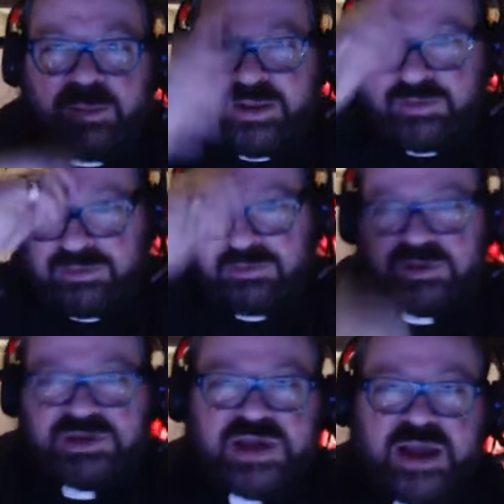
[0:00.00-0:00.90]
You make
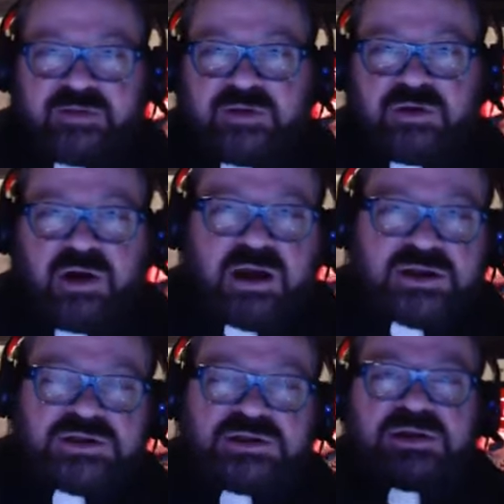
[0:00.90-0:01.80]
the sign of the
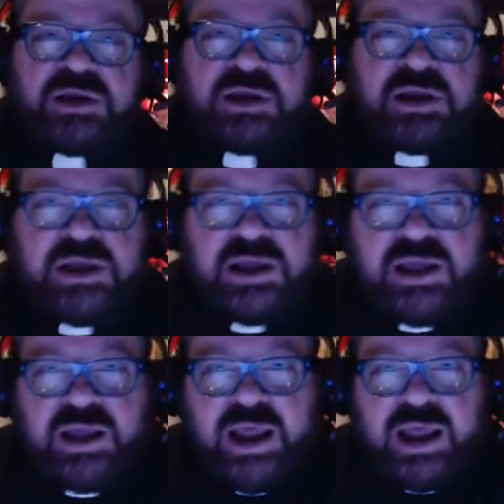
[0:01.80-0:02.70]
cross
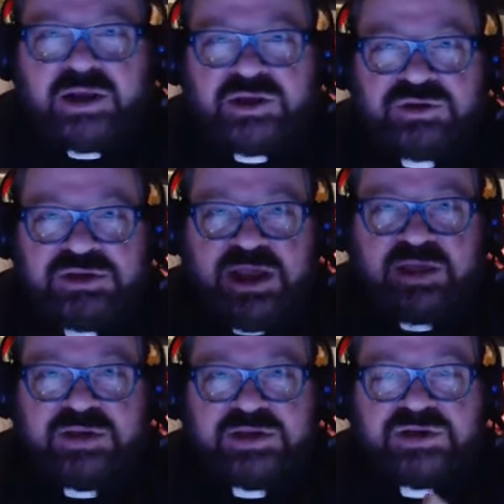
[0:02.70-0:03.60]
and you
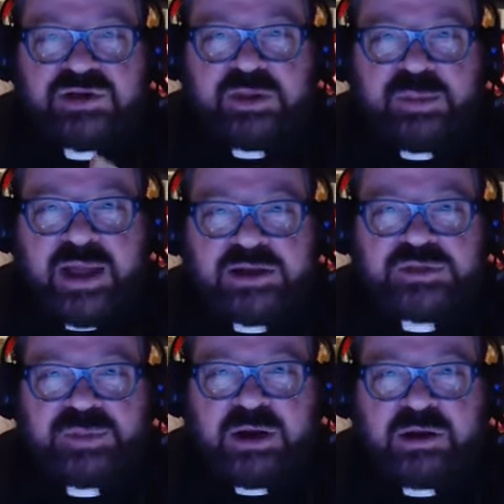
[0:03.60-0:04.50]
say this to the bad
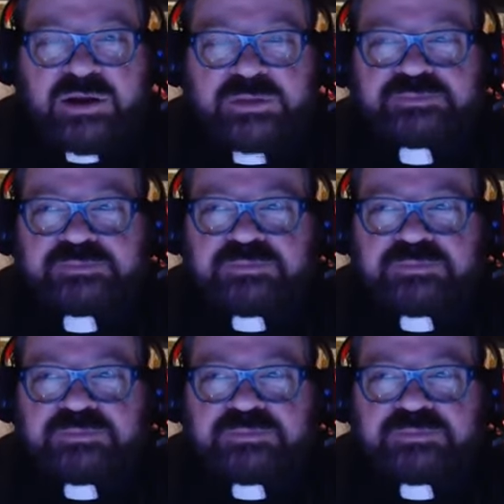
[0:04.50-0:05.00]
spirit